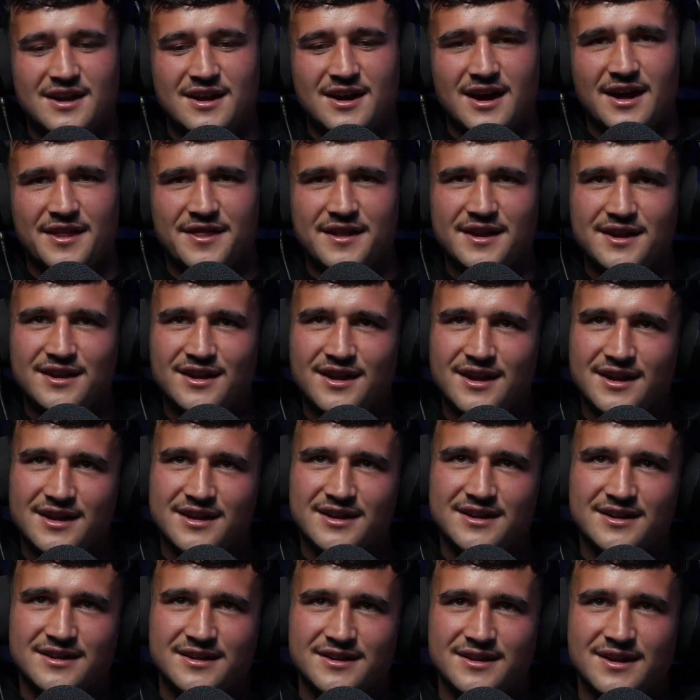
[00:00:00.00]
I think like
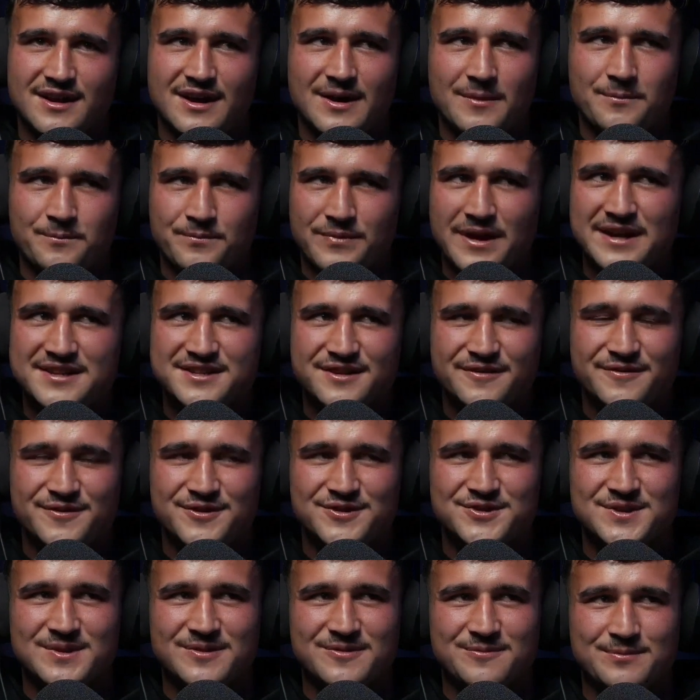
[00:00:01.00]
that's the
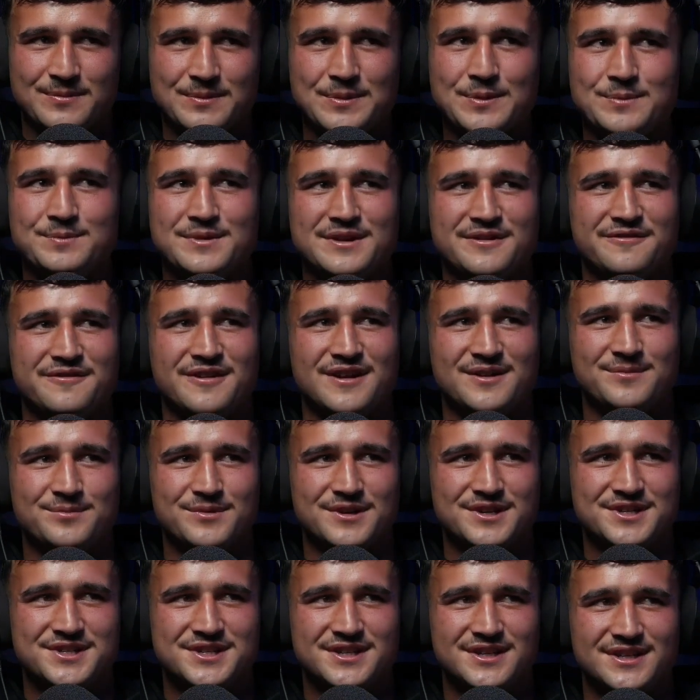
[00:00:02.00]
first time I've properly felt
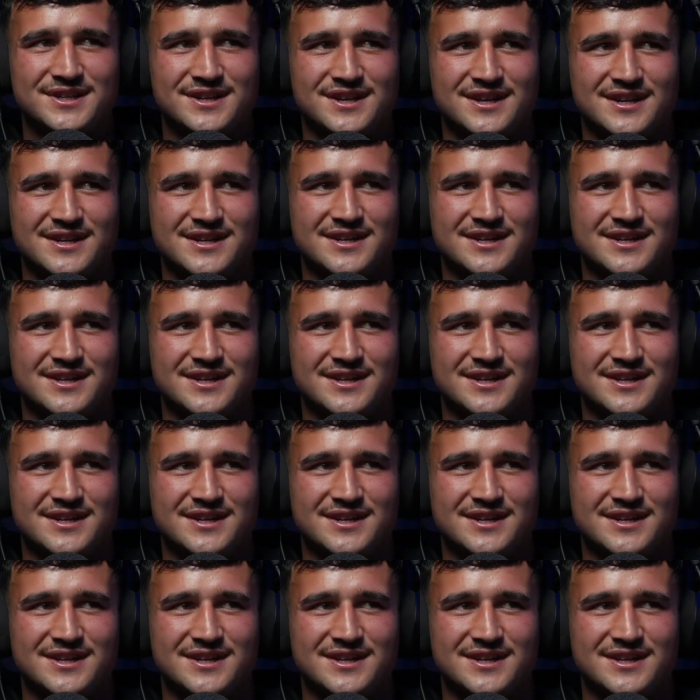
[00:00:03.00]
pressure. Like,